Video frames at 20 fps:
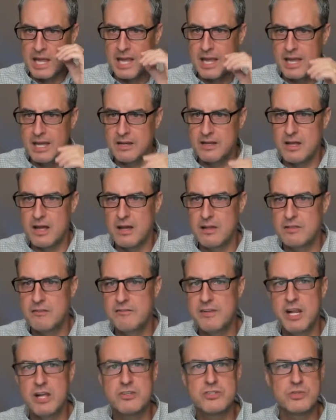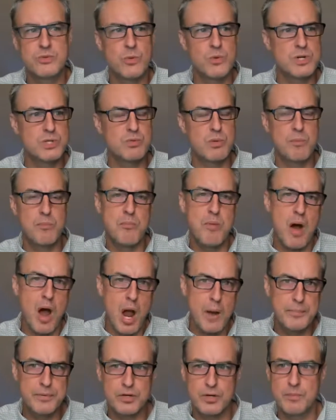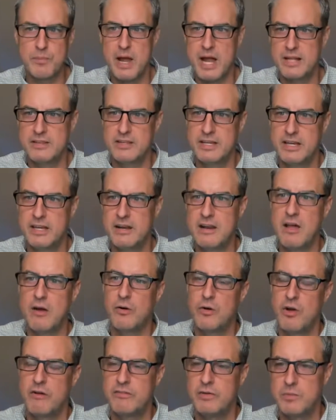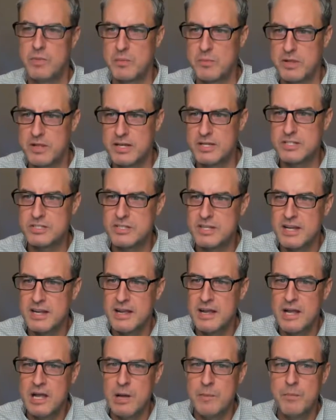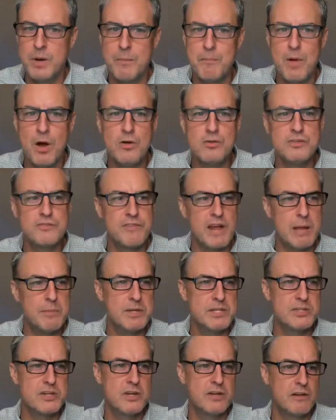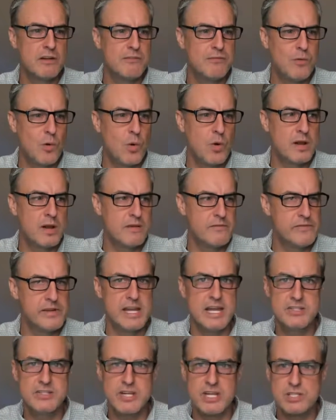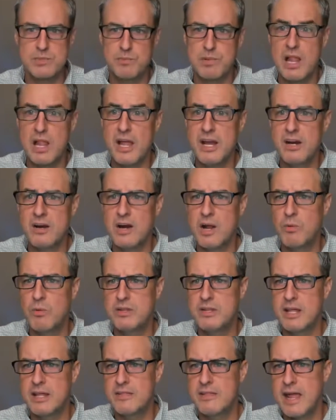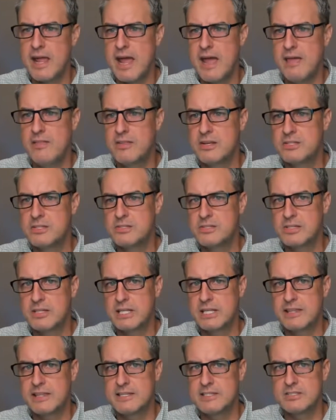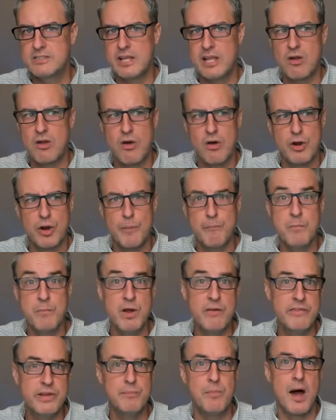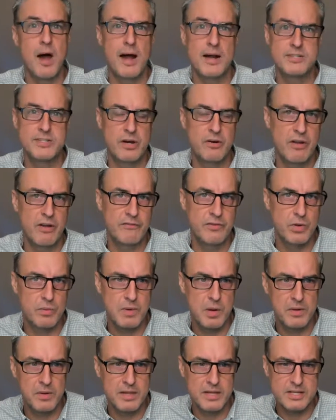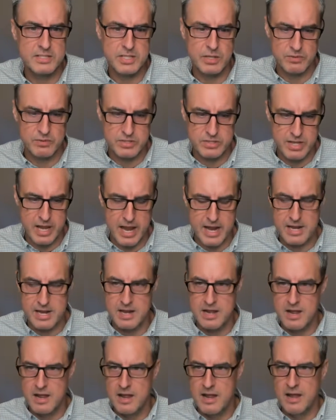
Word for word: And uh, the video stores were popular back then. I don't know if you remember this, but most families couldn't afford a VHS player, and what that they had this this thing called a movie box. I don't know if you remember this. It was a